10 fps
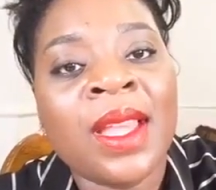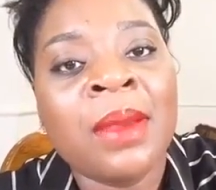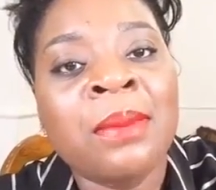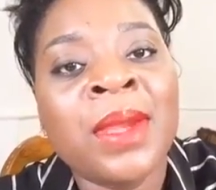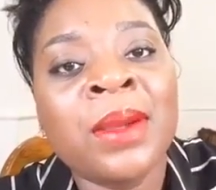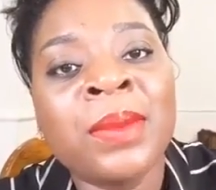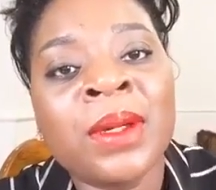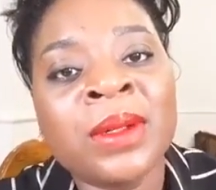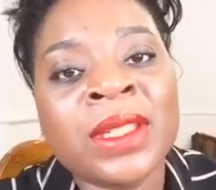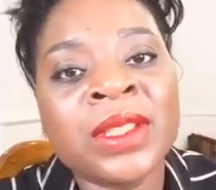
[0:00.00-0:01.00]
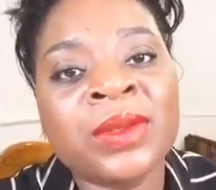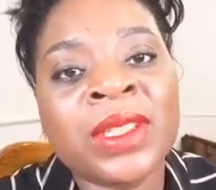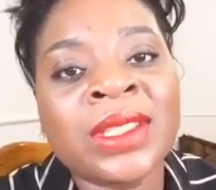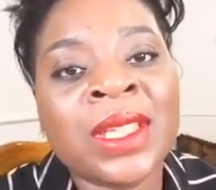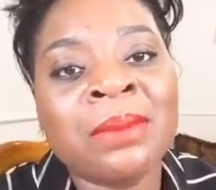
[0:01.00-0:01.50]
Mabel Israel
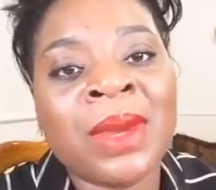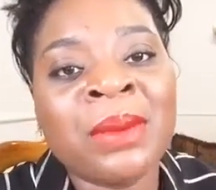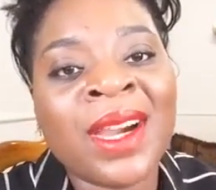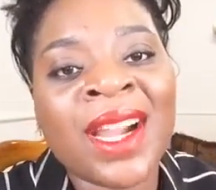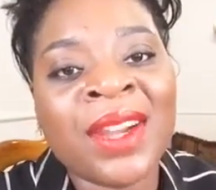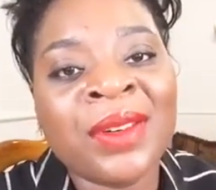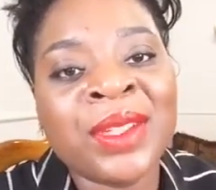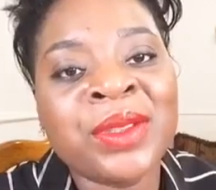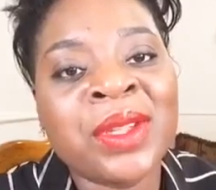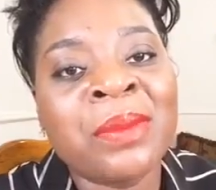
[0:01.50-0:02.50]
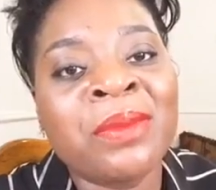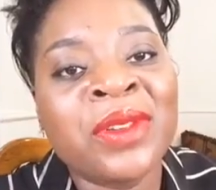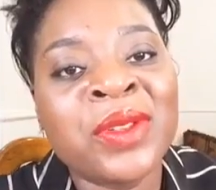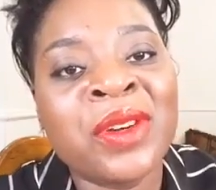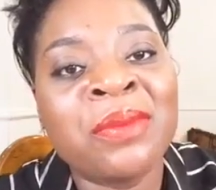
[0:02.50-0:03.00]
saying, Mama Irene,
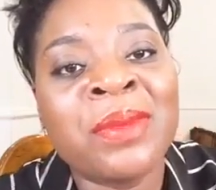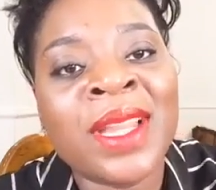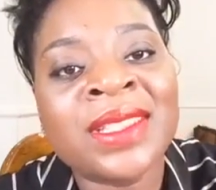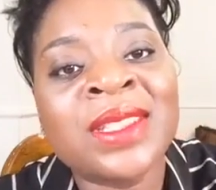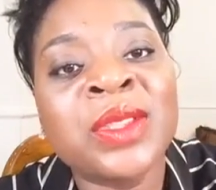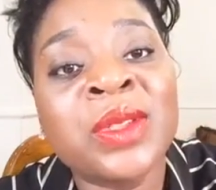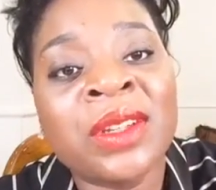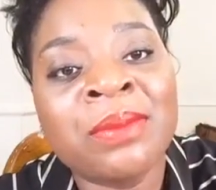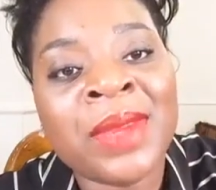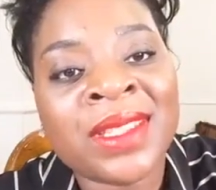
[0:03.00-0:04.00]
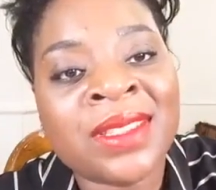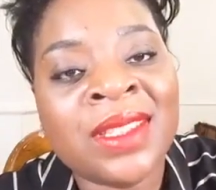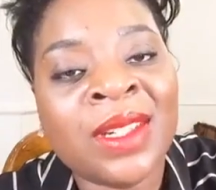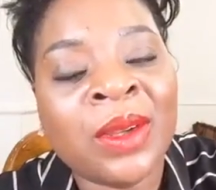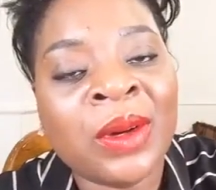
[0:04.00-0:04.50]
you have met the
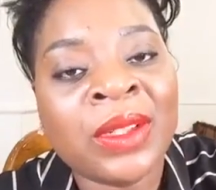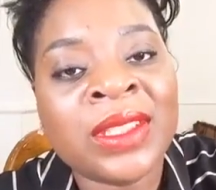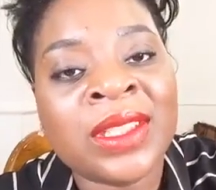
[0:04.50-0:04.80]
Lord.